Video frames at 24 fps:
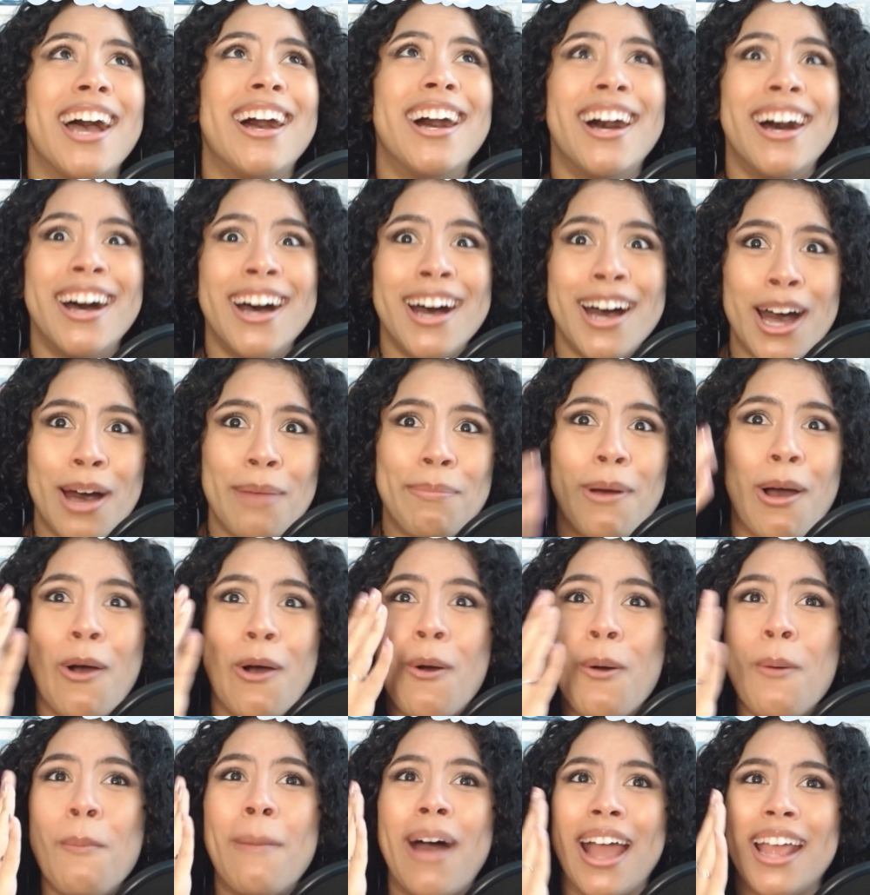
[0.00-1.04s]
up.
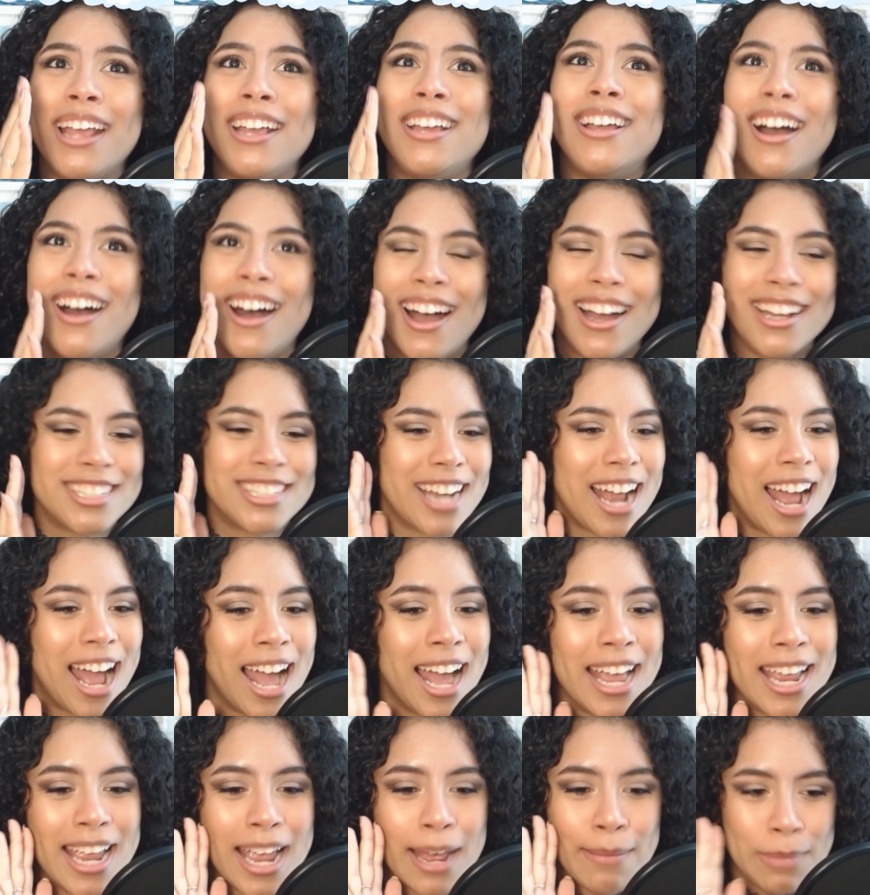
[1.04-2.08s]
Oh my gosh.
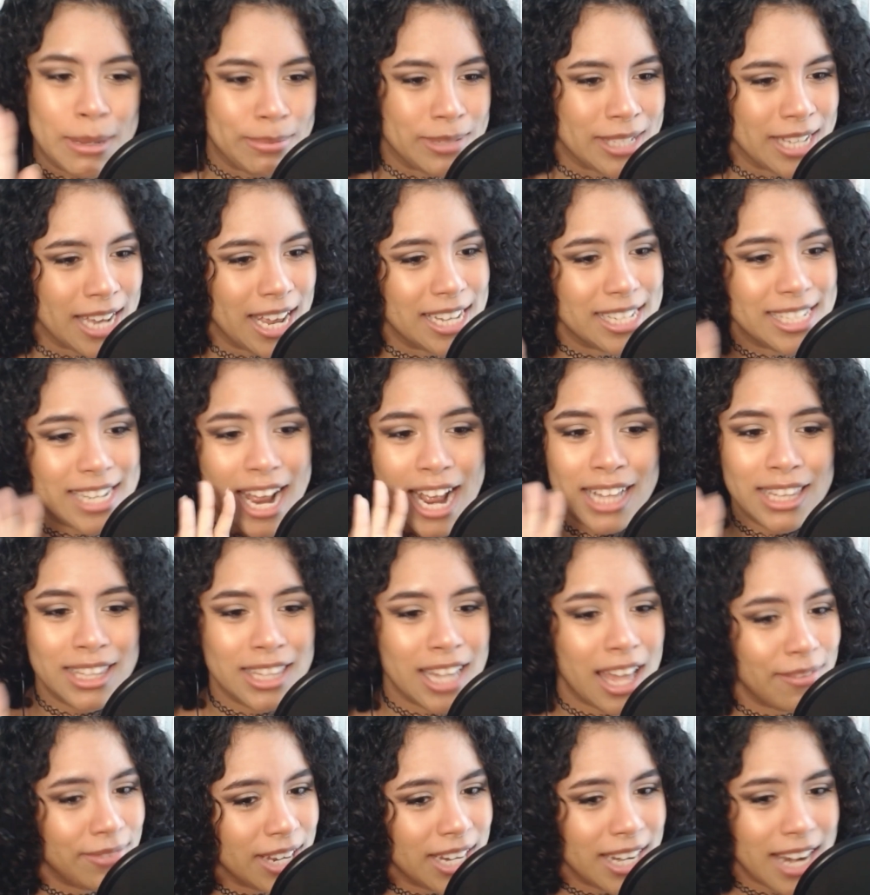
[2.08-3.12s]
I am obsessed. I
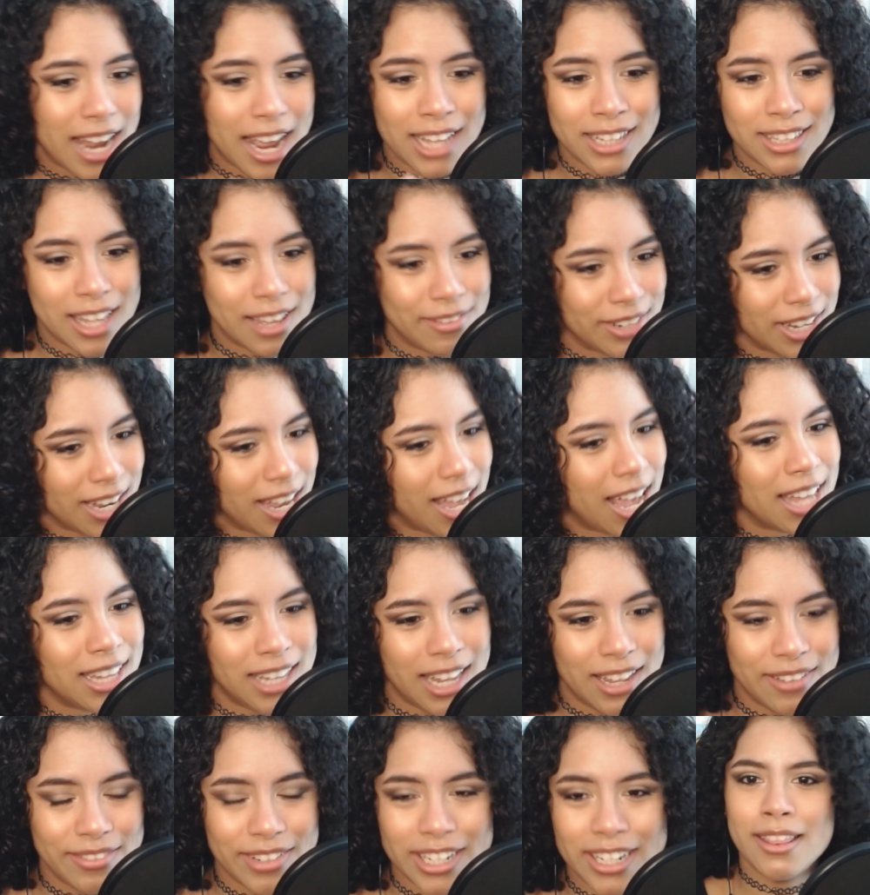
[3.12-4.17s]
love it.
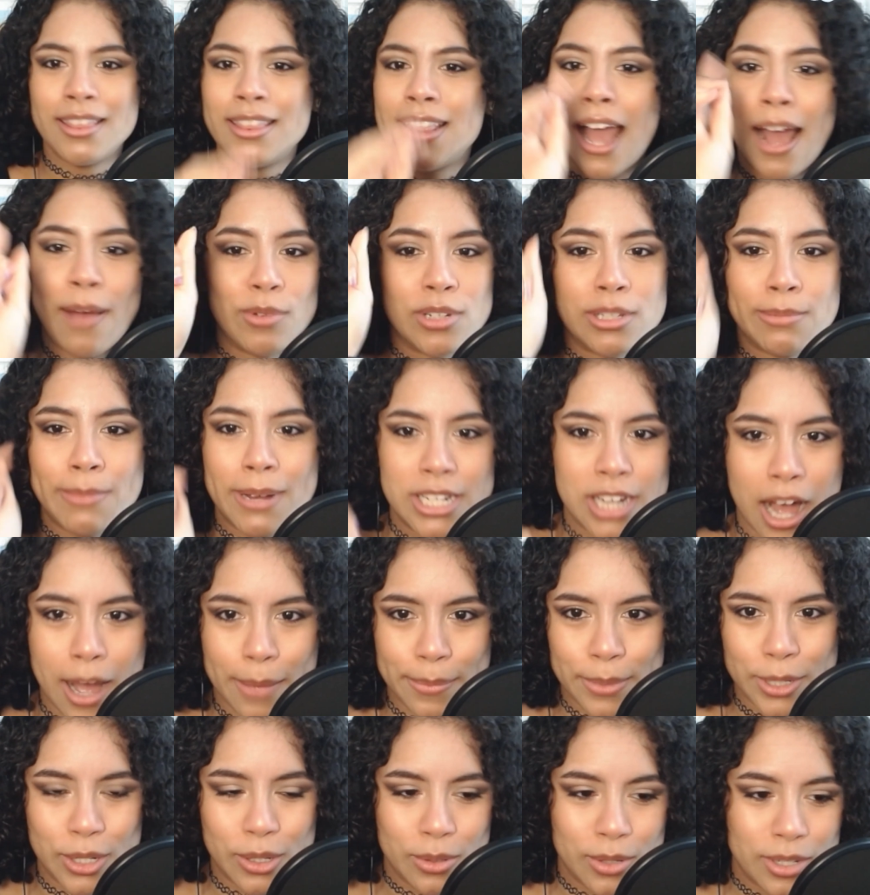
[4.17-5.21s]
That was my top
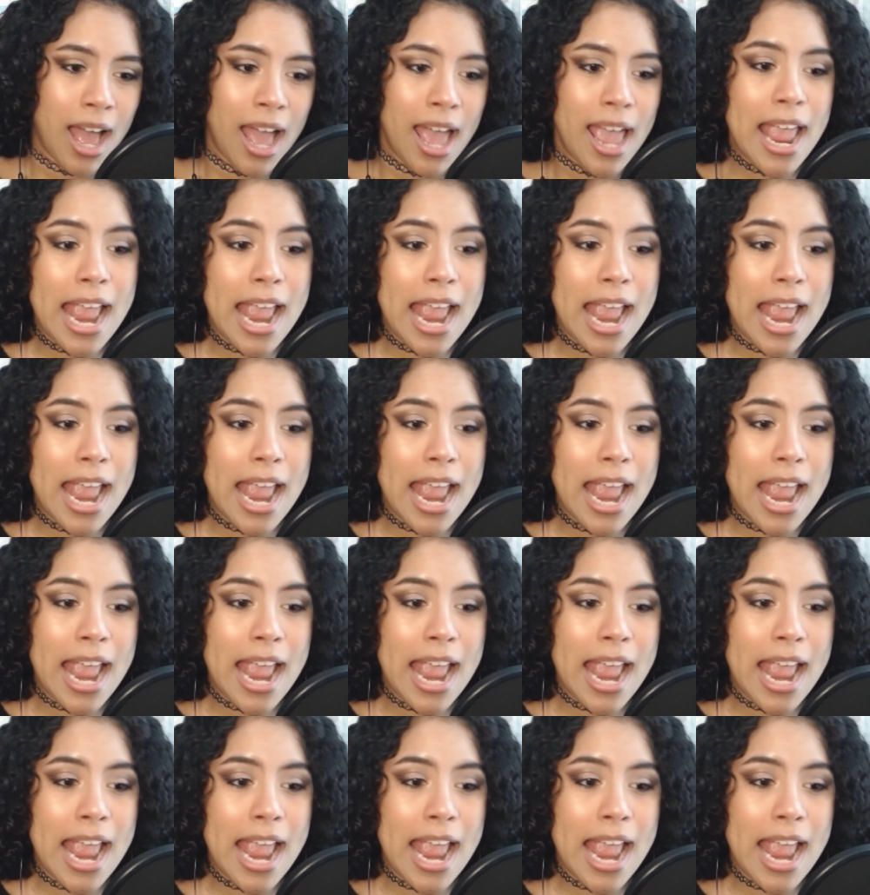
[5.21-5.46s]
news.